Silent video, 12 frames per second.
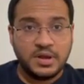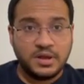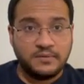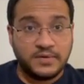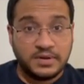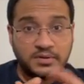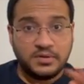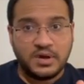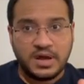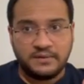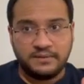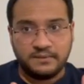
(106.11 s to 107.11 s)
Once you
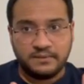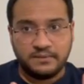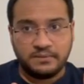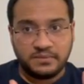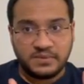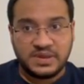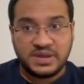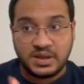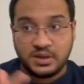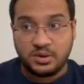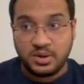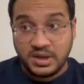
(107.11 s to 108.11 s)
have the
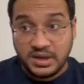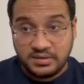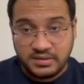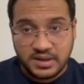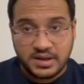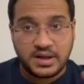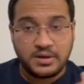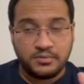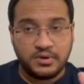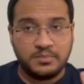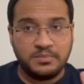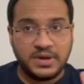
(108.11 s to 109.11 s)
GDC account
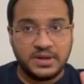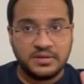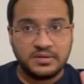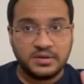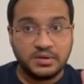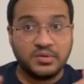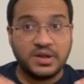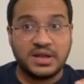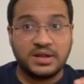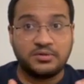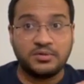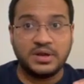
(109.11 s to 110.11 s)
in place, you can
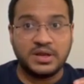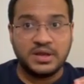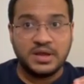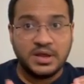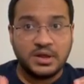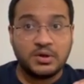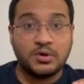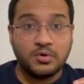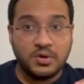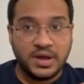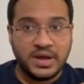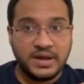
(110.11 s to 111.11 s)
actually
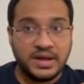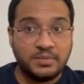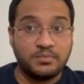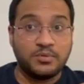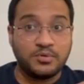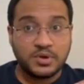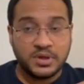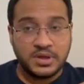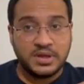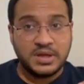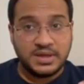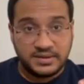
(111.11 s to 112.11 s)
go ahead and book
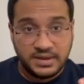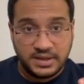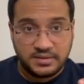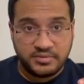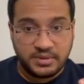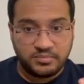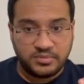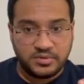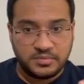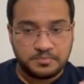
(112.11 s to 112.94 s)
the exams.